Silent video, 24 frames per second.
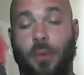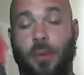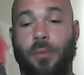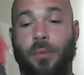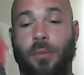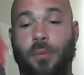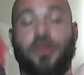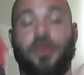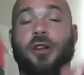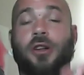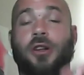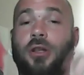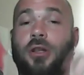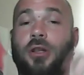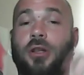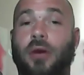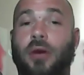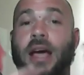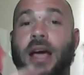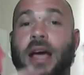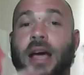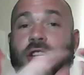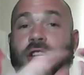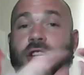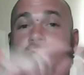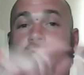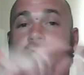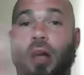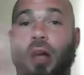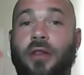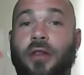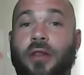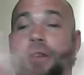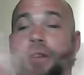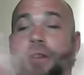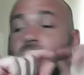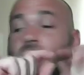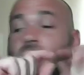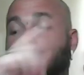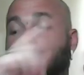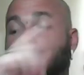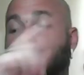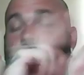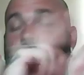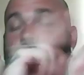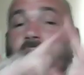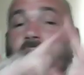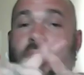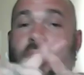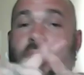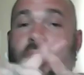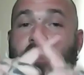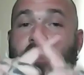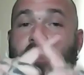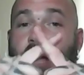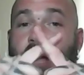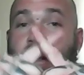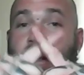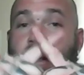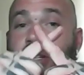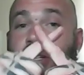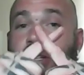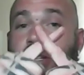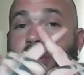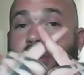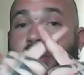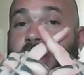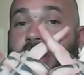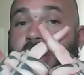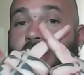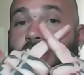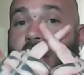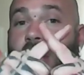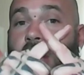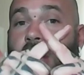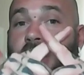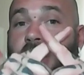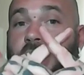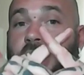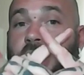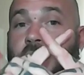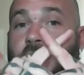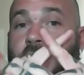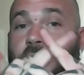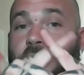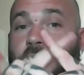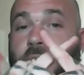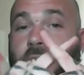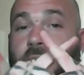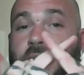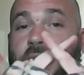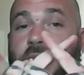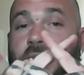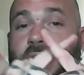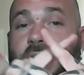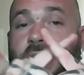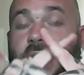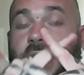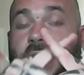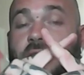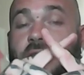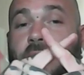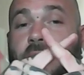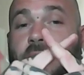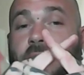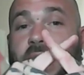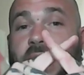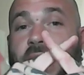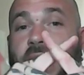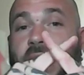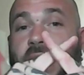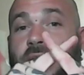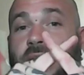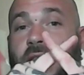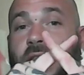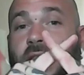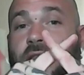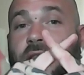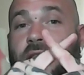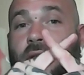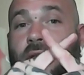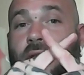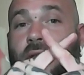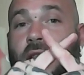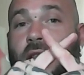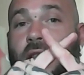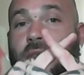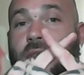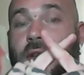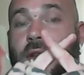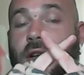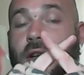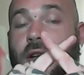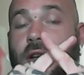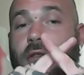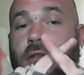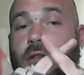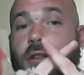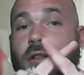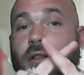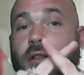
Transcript: there's locations on the crust where these lines crisscross each other, where these electromagnetic lines cross one another.